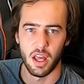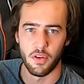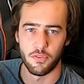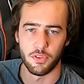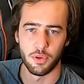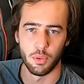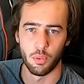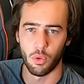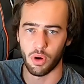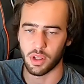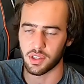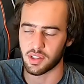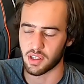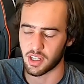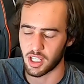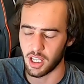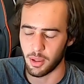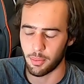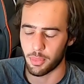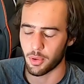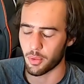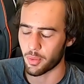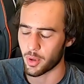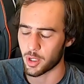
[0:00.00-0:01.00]
If you want to
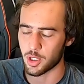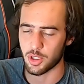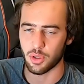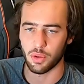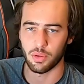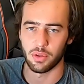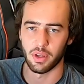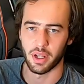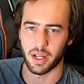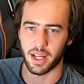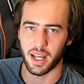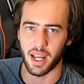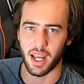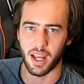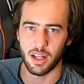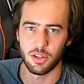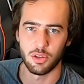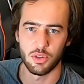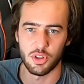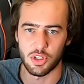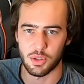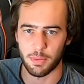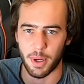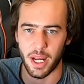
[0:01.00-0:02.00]
keep your original, you can.
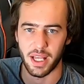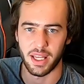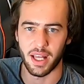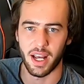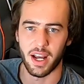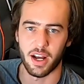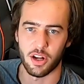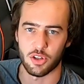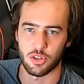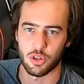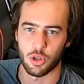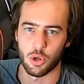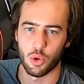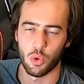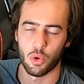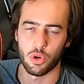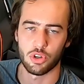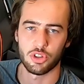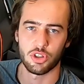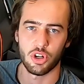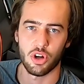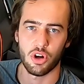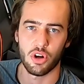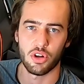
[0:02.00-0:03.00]
You just pay that extra core
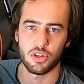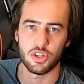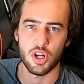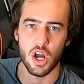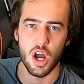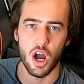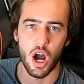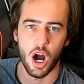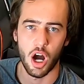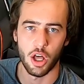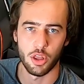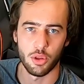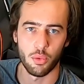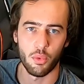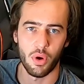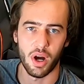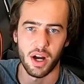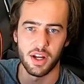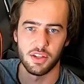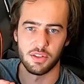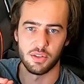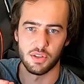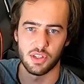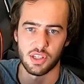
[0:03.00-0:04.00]
charge.
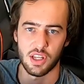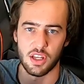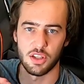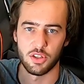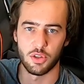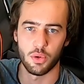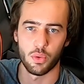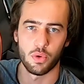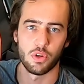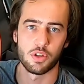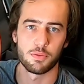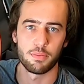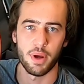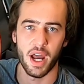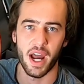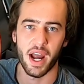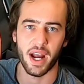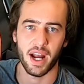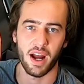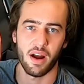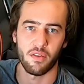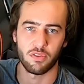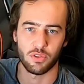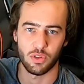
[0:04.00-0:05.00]
Otherwise, you send yours
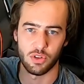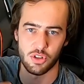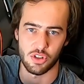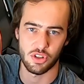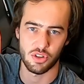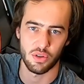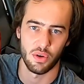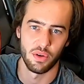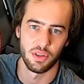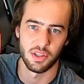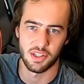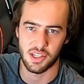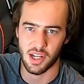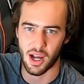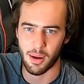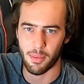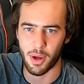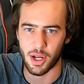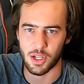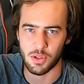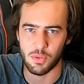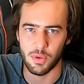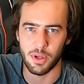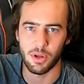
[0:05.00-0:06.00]
back after installing the
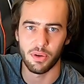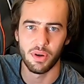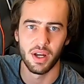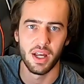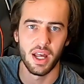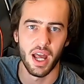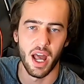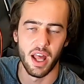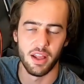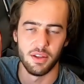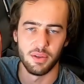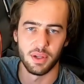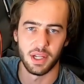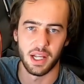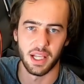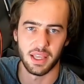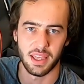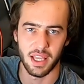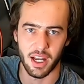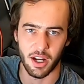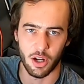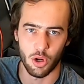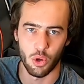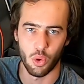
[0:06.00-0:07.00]
Xymex wheel and you get
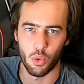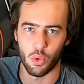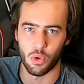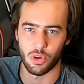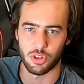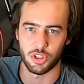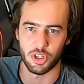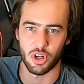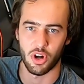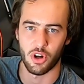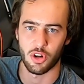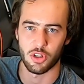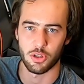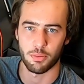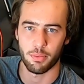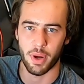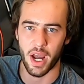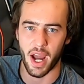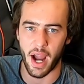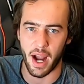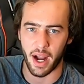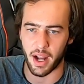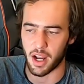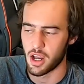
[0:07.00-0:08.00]
that core charge
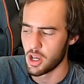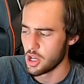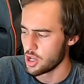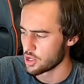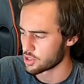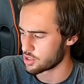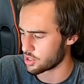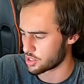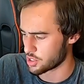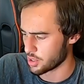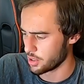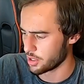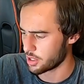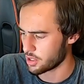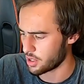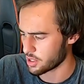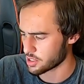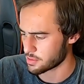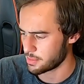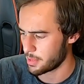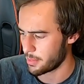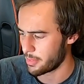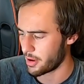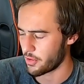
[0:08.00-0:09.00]
back. So it's only
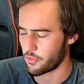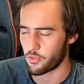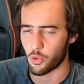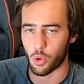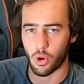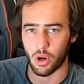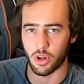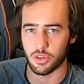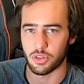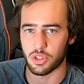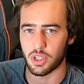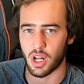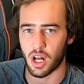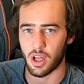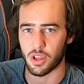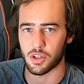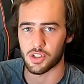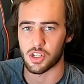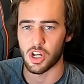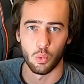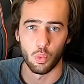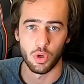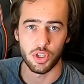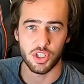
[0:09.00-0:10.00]
cost me about
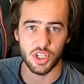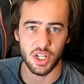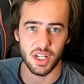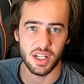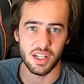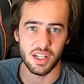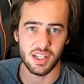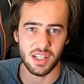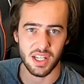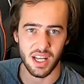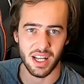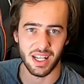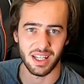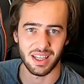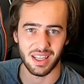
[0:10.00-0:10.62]
$400, which is a